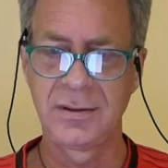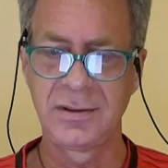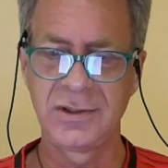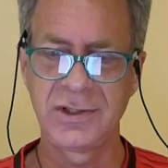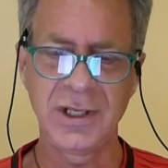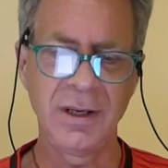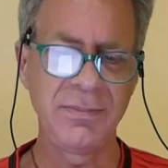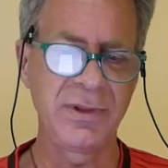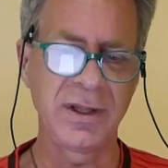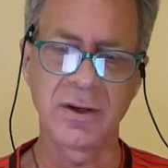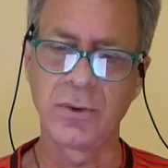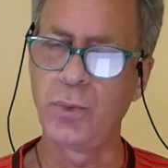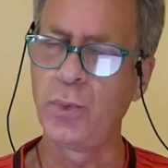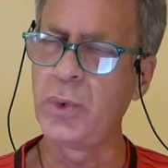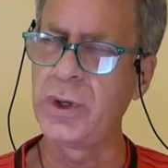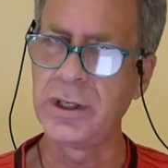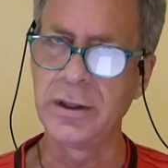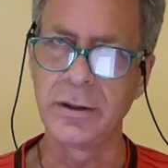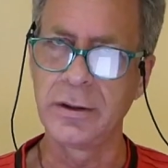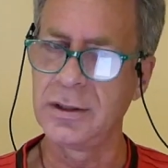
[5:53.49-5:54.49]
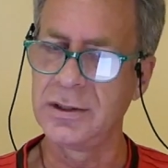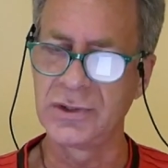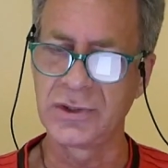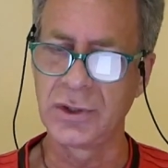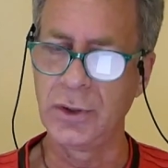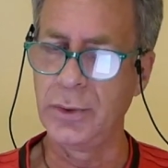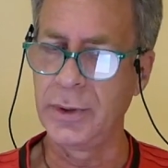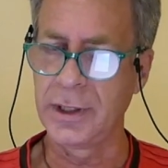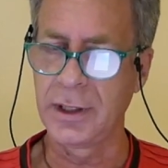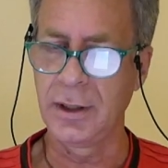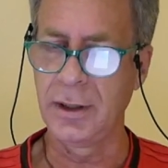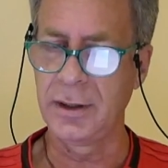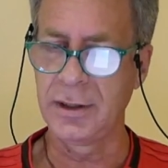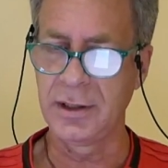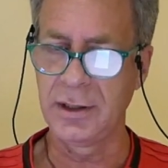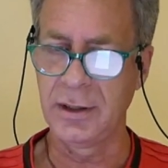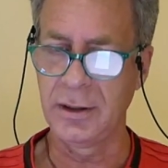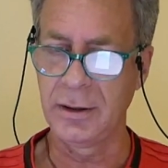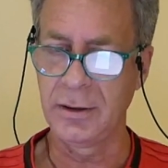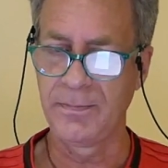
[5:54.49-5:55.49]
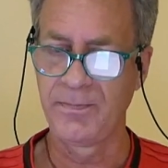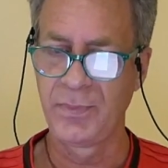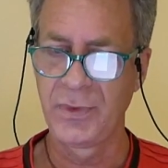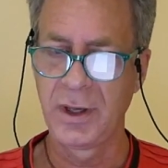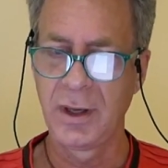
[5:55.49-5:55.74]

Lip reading: Something weird is going on here.